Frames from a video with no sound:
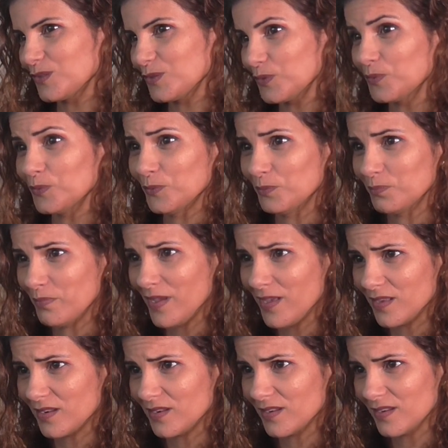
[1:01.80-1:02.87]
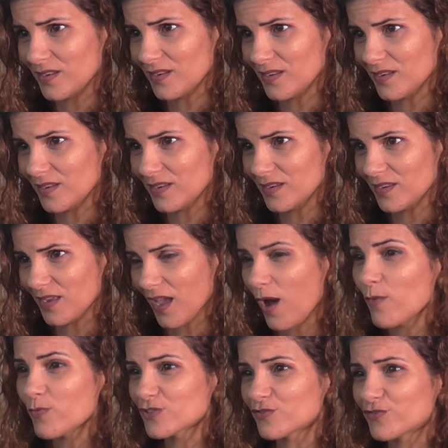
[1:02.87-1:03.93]
to men. I
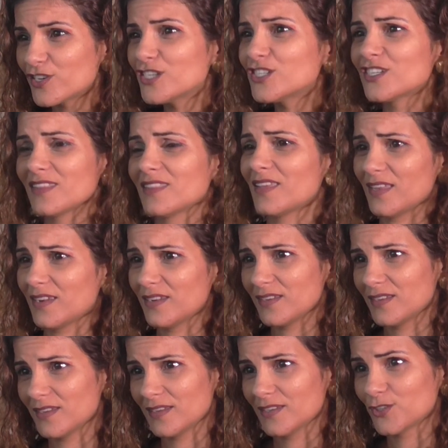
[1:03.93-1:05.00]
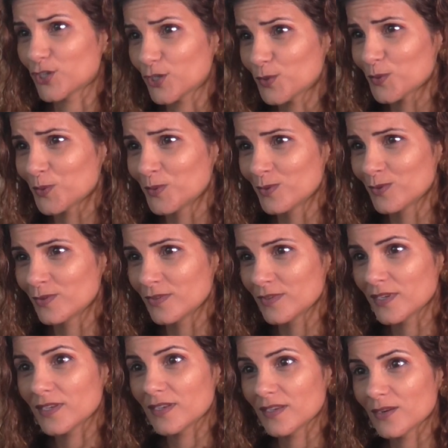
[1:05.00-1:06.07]
was virgin then, too.
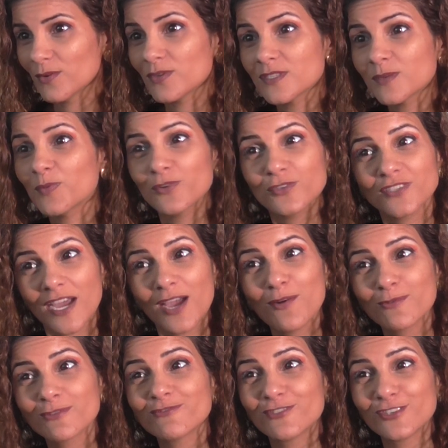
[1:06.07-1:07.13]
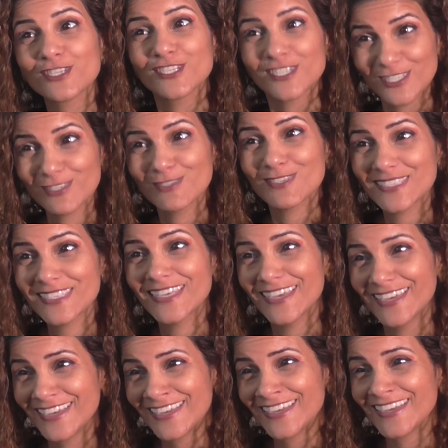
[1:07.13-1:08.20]
Once upon a time I was virgin, you see,
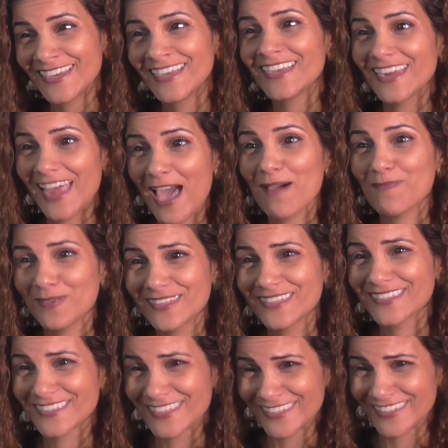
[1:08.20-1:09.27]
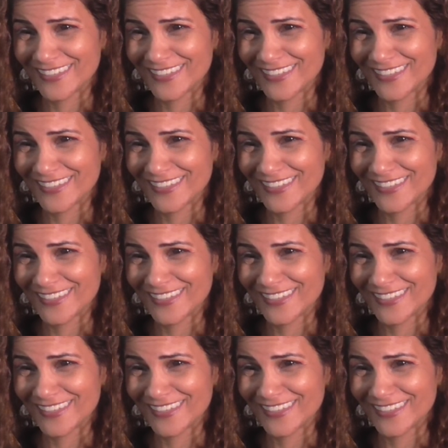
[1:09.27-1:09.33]
it happens.